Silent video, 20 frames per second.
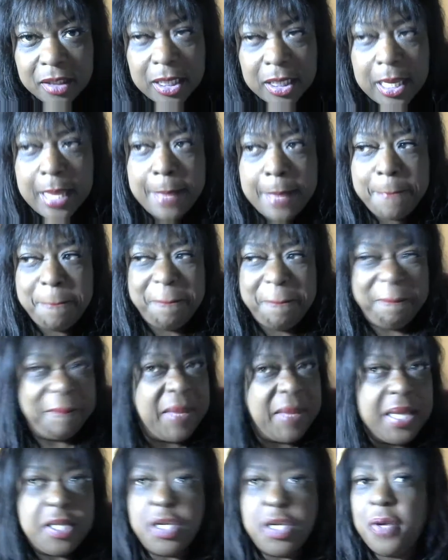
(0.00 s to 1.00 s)
I
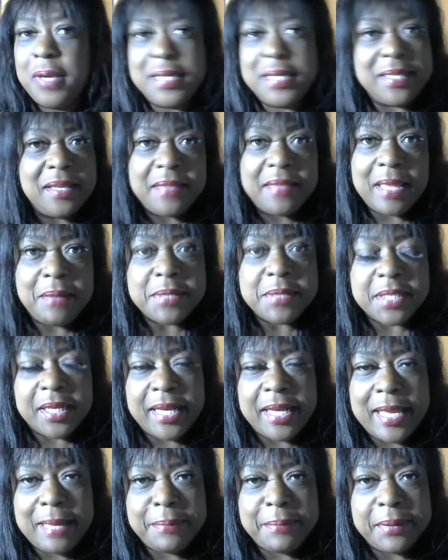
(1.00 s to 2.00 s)
had no idea that was going
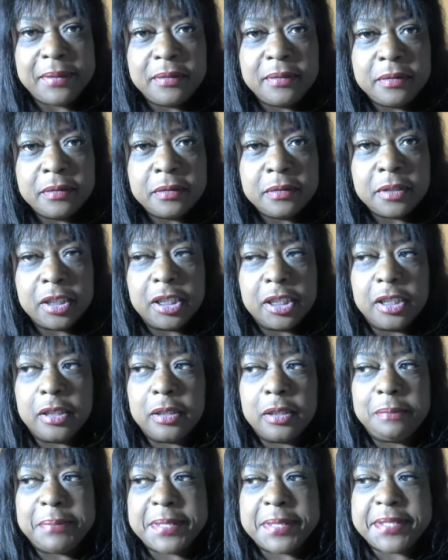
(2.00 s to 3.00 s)
to happen.
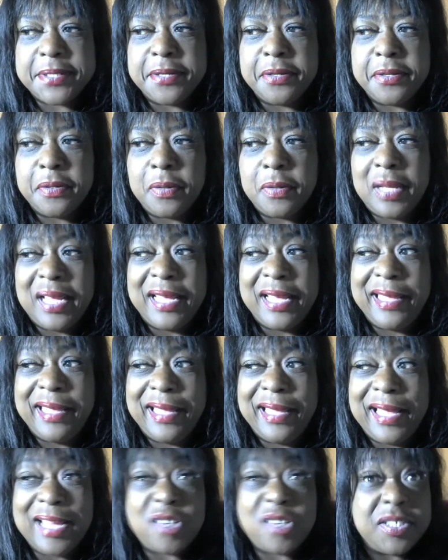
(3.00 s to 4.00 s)
But so I
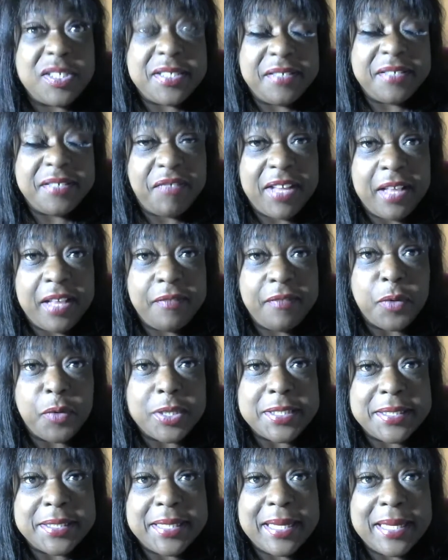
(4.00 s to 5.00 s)
actually did file for
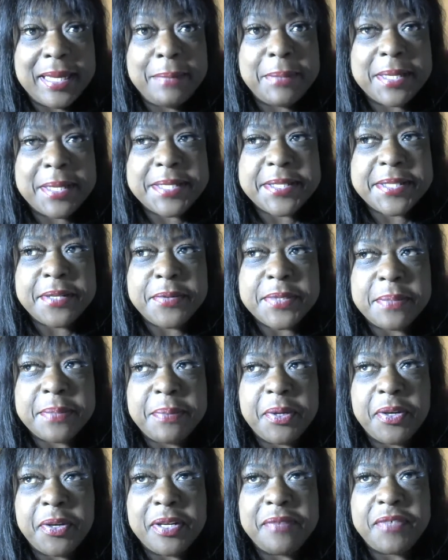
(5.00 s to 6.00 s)
it today because there was a
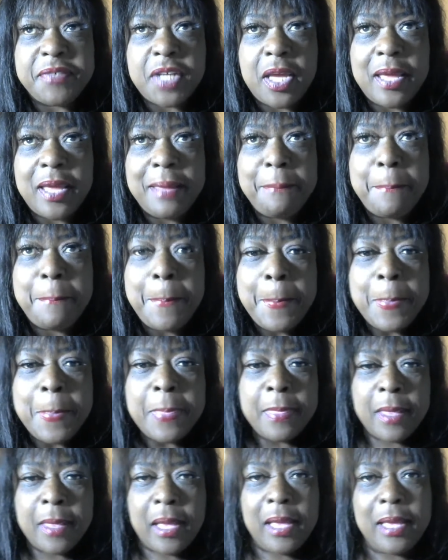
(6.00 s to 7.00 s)
period of time
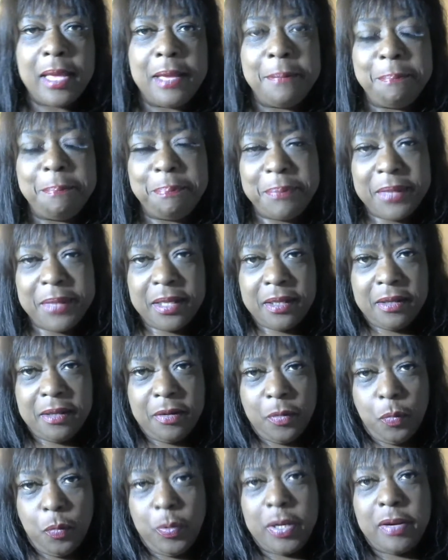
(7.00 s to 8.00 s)

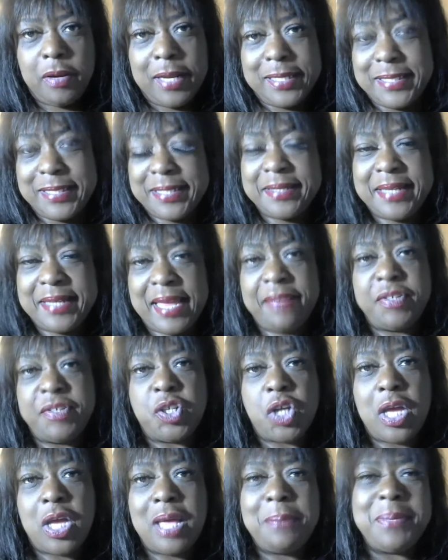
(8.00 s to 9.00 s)
where I didn't have a
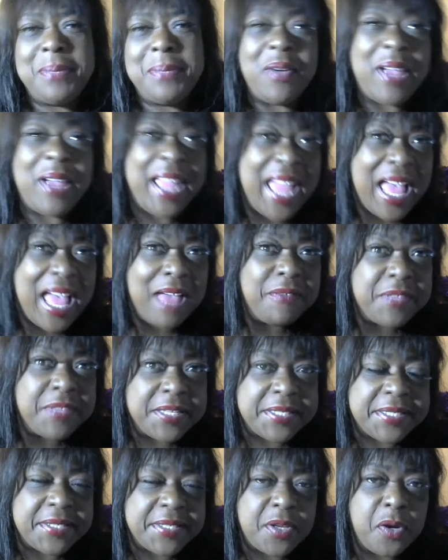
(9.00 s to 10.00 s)
job. Now I have
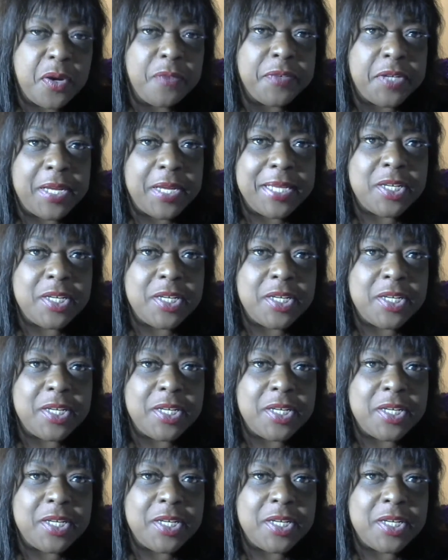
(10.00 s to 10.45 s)
this overnight